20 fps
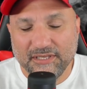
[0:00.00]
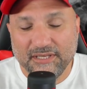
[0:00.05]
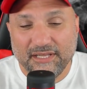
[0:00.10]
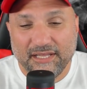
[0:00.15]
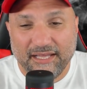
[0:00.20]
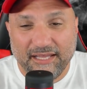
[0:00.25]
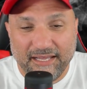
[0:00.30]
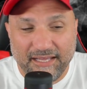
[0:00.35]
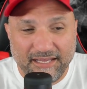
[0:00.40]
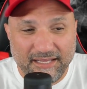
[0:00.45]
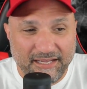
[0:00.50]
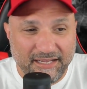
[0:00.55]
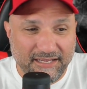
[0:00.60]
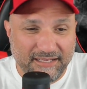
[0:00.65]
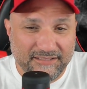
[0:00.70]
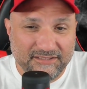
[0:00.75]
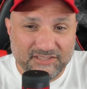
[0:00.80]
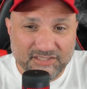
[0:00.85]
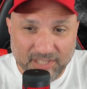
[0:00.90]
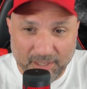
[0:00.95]

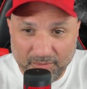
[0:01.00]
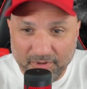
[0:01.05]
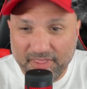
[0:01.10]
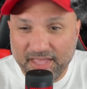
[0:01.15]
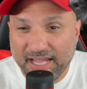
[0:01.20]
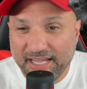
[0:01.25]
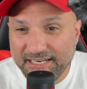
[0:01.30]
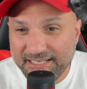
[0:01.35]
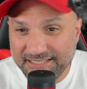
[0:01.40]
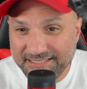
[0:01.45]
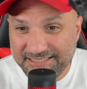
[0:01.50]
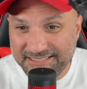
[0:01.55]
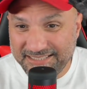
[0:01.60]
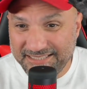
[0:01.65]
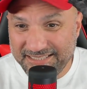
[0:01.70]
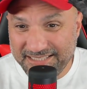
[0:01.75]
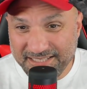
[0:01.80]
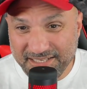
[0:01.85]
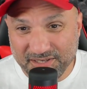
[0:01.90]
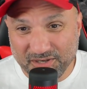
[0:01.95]
and some of that was
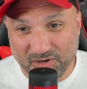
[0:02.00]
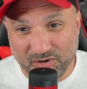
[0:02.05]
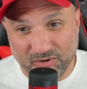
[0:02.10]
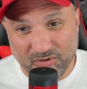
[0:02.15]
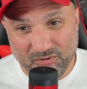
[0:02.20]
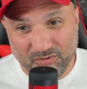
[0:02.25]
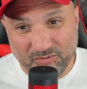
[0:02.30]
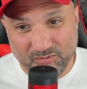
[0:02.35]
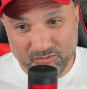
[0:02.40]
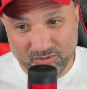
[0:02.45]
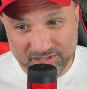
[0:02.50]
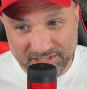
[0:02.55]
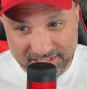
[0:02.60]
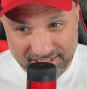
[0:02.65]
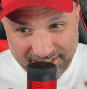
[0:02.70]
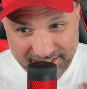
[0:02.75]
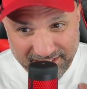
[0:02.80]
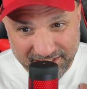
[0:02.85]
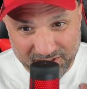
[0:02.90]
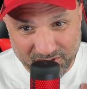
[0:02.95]

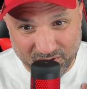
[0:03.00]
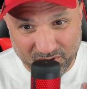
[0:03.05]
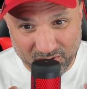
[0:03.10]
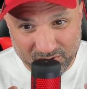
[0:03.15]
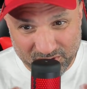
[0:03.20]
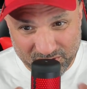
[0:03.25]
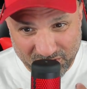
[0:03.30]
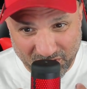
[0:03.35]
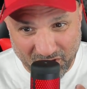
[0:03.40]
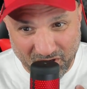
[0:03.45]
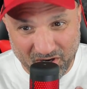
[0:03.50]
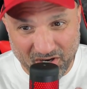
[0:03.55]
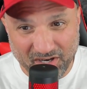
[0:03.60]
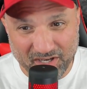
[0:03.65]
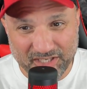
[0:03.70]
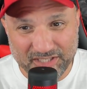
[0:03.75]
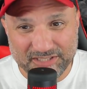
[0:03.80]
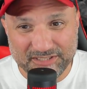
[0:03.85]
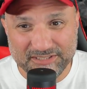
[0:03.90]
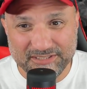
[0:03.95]
still
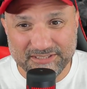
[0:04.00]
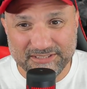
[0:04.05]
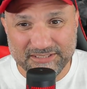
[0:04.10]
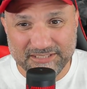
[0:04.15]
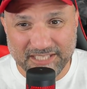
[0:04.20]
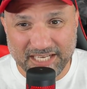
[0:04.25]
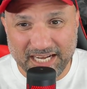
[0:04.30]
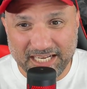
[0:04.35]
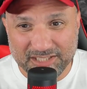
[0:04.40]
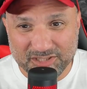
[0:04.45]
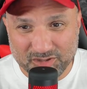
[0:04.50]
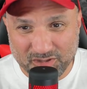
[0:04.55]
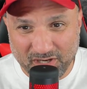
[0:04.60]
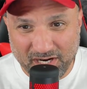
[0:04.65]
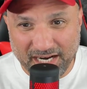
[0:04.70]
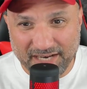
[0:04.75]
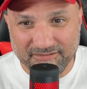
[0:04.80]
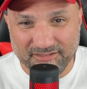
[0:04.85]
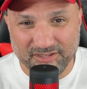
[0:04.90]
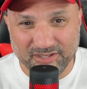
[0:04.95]
Dawn not
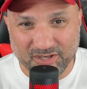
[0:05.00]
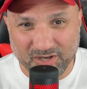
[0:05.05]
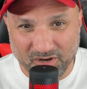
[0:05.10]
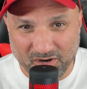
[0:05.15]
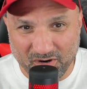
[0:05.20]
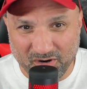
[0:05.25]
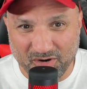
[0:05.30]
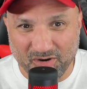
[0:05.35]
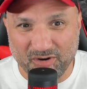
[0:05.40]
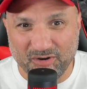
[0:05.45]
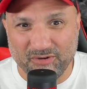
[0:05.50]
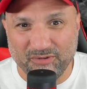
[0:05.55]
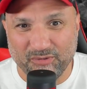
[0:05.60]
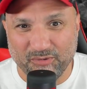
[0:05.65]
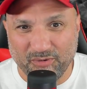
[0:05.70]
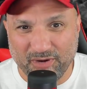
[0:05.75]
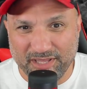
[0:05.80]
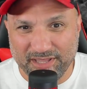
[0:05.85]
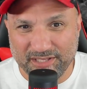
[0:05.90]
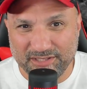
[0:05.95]
driving the car the
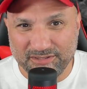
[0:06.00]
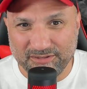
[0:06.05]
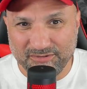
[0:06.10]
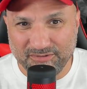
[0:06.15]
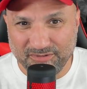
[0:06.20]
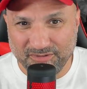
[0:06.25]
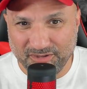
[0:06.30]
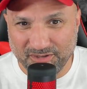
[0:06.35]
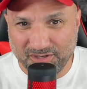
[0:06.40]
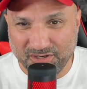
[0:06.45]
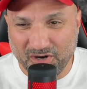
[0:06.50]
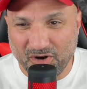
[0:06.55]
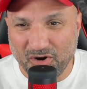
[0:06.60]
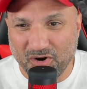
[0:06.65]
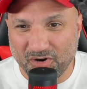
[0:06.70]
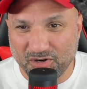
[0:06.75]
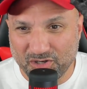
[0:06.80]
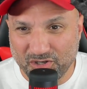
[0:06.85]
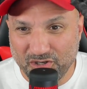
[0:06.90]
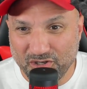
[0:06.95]
way the
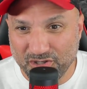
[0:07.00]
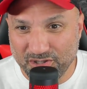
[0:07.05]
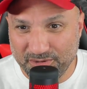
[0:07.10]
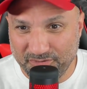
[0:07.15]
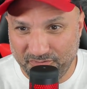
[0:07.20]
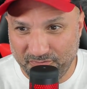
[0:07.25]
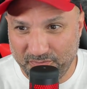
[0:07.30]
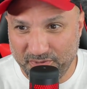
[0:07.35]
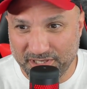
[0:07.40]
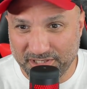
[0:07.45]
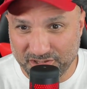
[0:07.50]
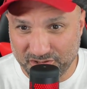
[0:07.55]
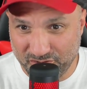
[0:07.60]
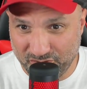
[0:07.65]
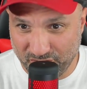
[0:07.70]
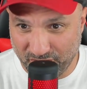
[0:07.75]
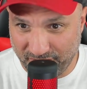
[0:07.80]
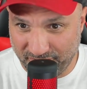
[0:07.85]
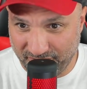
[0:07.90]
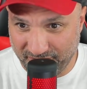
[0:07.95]
car could have been
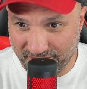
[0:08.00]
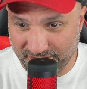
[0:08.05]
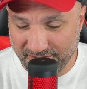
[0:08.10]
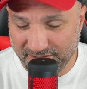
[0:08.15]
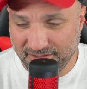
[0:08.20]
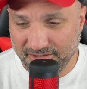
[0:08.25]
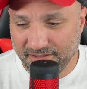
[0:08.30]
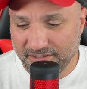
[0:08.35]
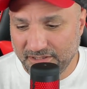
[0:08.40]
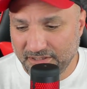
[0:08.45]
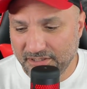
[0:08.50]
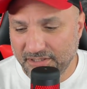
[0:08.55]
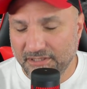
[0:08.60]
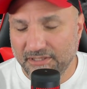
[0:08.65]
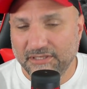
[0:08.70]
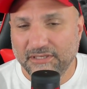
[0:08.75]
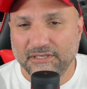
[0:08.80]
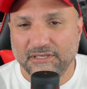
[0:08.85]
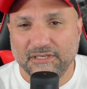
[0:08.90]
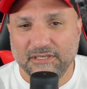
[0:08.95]
driven.
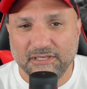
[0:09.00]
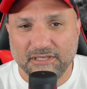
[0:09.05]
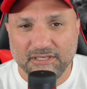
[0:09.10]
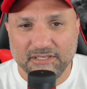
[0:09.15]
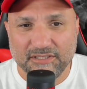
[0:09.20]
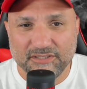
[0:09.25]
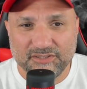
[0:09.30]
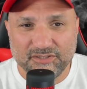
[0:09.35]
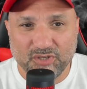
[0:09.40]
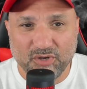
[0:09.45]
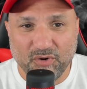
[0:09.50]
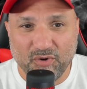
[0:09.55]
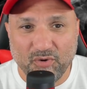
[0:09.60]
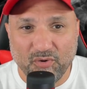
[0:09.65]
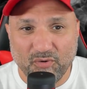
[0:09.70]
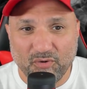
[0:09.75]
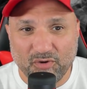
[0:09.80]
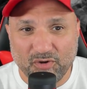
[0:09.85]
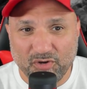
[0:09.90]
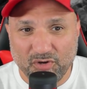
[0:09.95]

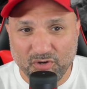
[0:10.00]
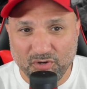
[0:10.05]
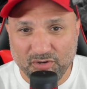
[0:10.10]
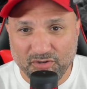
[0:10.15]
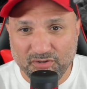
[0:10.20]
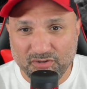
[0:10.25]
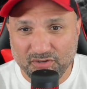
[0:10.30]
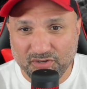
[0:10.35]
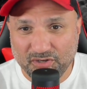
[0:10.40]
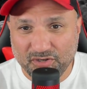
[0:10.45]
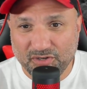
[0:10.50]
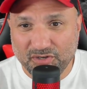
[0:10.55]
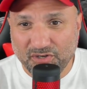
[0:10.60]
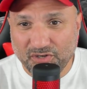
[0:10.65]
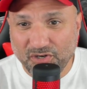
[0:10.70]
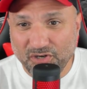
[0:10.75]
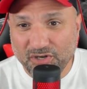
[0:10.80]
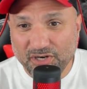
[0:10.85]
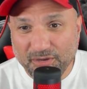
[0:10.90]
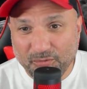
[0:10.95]
So could
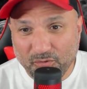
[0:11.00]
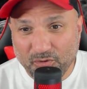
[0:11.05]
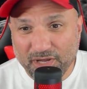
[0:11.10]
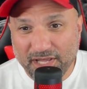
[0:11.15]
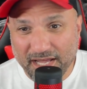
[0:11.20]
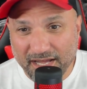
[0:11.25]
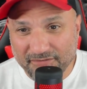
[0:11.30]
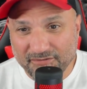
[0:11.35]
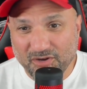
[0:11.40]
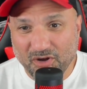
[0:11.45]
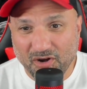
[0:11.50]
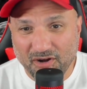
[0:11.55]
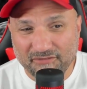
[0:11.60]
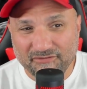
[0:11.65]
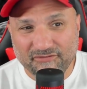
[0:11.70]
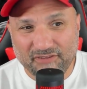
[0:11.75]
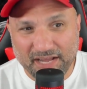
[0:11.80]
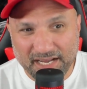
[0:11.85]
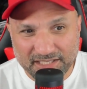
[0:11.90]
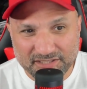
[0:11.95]
we have gone
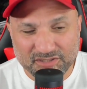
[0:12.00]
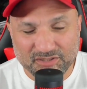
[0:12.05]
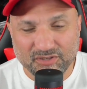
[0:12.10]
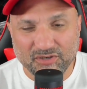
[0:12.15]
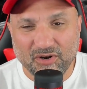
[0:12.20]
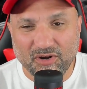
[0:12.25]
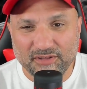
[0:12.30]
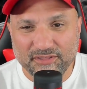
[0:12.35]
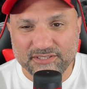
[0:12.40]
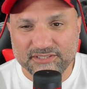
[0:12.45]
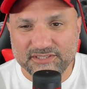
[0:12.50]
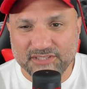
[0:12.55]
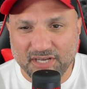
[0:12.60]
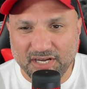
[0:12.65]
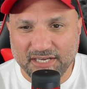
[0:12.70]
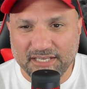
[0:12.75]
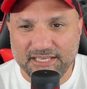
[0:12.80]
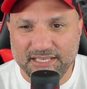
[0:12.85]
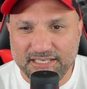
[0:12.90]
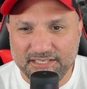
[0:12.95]
faster on the
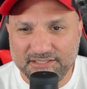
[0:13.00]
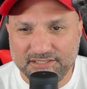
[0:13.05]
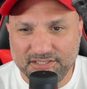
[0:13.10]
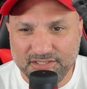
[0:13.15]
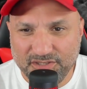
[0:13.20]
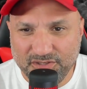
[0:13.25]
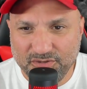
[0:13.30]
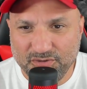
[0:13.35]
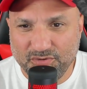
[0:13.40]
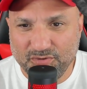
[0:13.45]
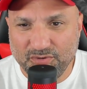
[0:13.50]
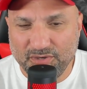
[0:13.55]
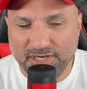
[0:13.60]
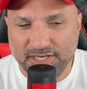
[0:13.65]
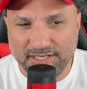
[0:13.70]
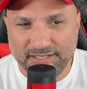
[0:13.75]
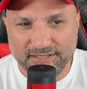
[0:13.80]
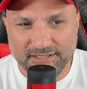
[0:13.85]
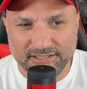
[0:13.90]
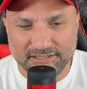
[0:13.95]
stock ECU
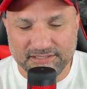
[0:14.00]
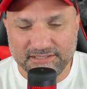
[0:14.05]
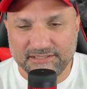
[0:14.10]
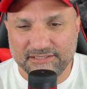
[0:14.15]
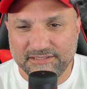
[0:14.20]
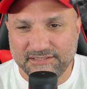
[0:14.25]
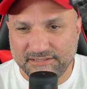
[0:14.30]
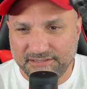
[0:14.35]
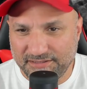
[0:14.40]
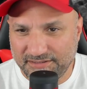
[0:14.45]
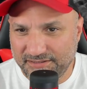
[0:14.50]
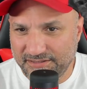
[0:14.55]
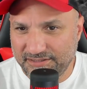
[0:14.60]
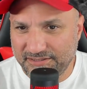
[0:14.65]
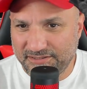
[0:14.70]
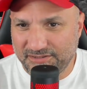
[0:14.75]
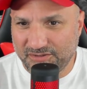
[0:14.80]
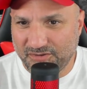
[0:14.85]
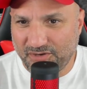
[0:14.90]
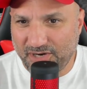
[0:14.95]
in this
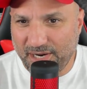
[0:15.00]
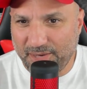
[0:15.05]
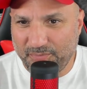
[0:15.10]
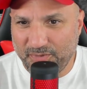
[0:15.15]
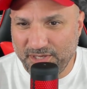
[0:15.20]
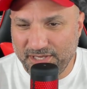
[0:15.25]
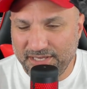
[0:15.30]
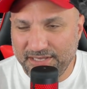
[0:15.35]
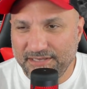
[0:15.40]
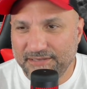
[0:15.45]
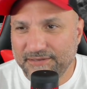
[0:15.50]
crappy